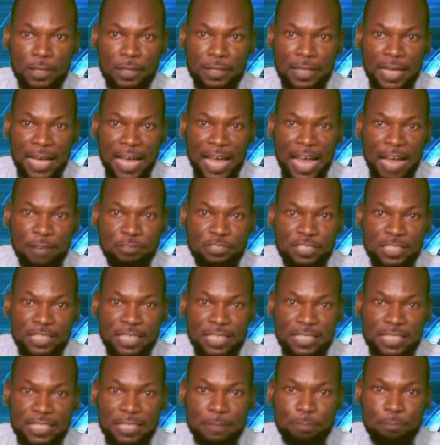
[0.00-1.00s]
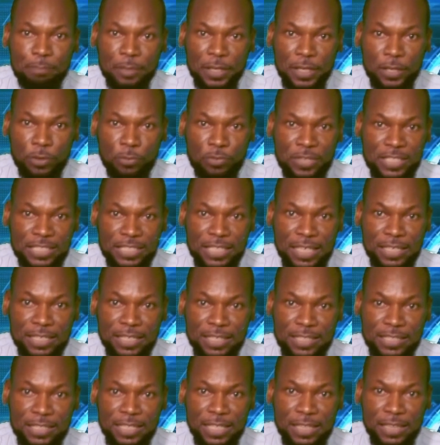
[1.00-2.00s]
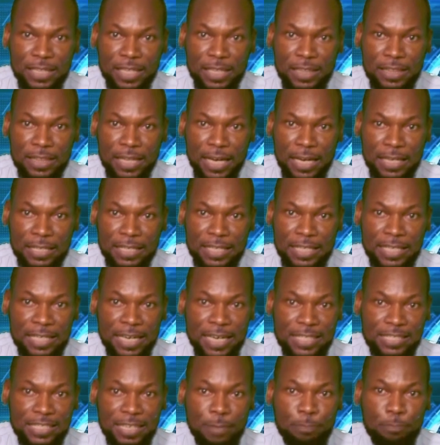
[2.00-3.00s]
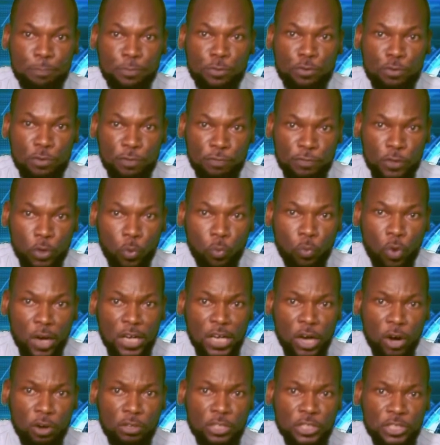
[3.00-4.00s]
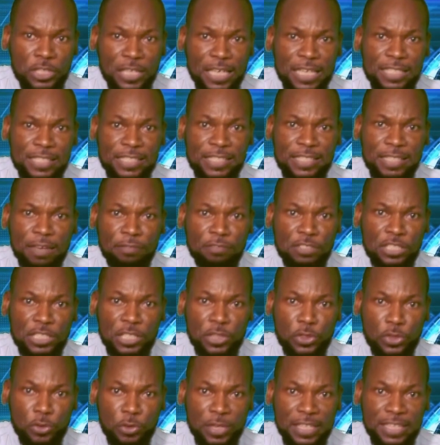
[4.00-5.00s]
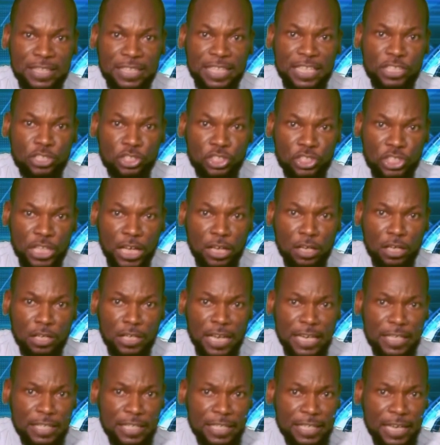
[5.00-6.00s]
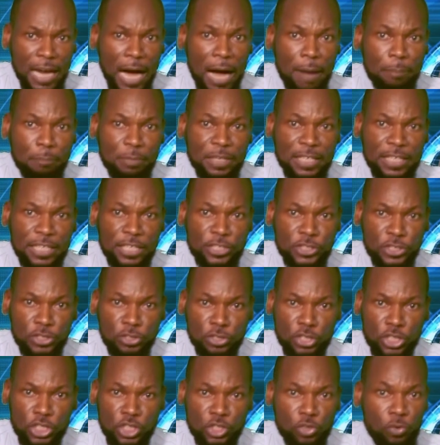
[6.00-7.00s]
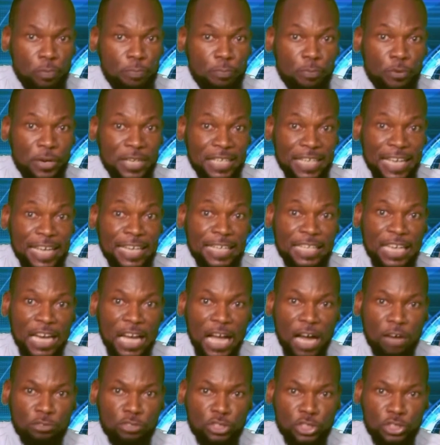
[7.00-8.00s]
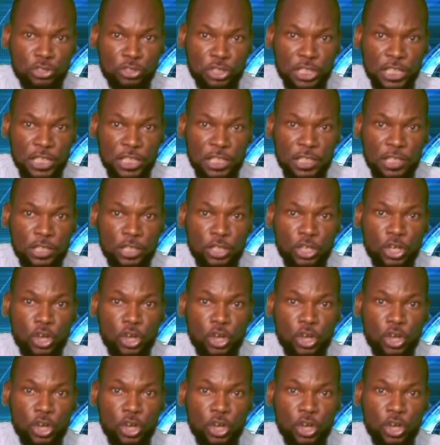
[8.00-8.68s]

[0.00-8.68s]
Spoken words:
The FCCP recently stated that it has approved 173 digital lending applications to operate in the country.